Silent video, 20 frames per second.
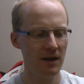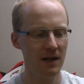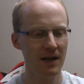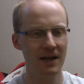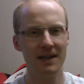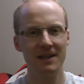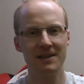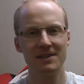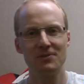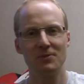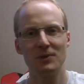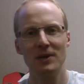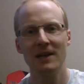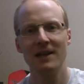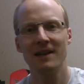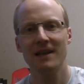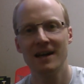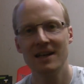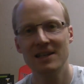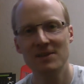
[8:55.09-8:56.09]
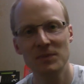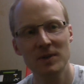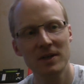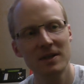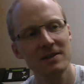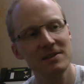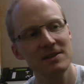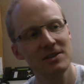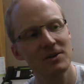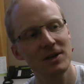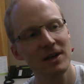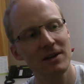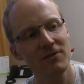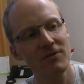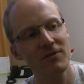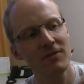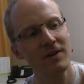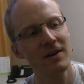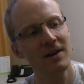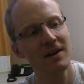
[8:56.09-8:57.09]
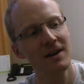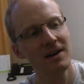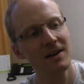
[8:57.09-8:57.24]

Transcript: And it's really nice because you have